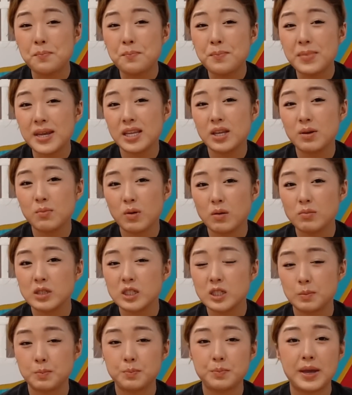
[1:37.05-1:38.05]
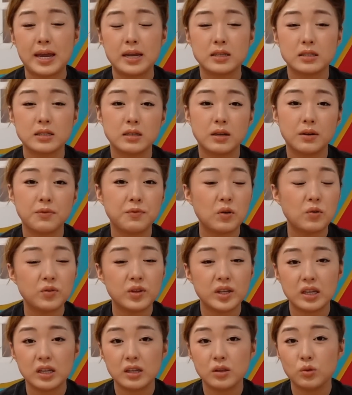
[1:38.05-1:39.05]
minimum spent
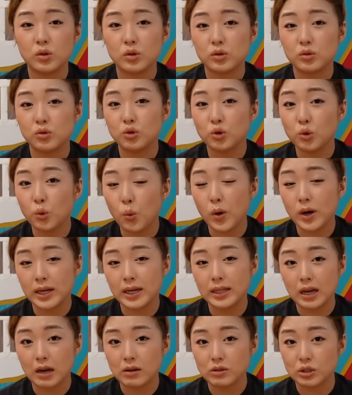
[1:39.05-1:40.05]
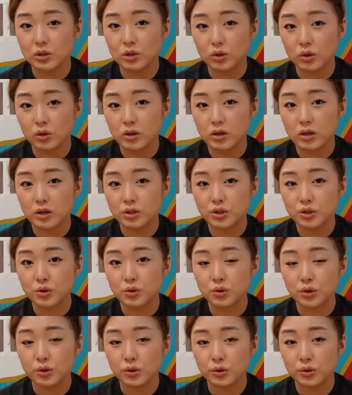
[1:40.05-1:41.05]
$15,000 to $20,000
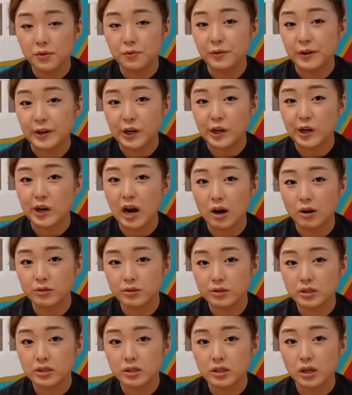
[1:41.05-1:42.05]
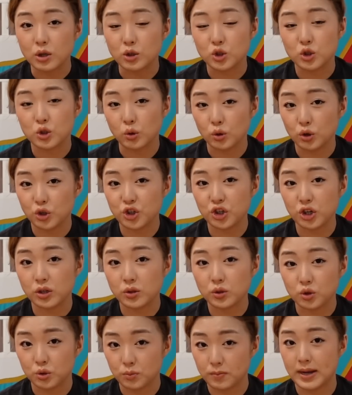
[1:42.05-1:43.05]
to figure out a solution
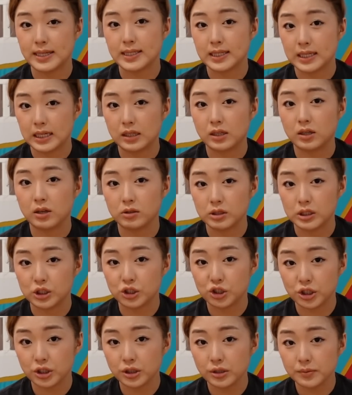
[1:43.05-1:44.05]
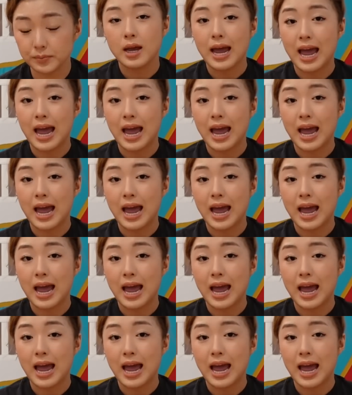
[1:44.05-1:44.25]
to my skin condition.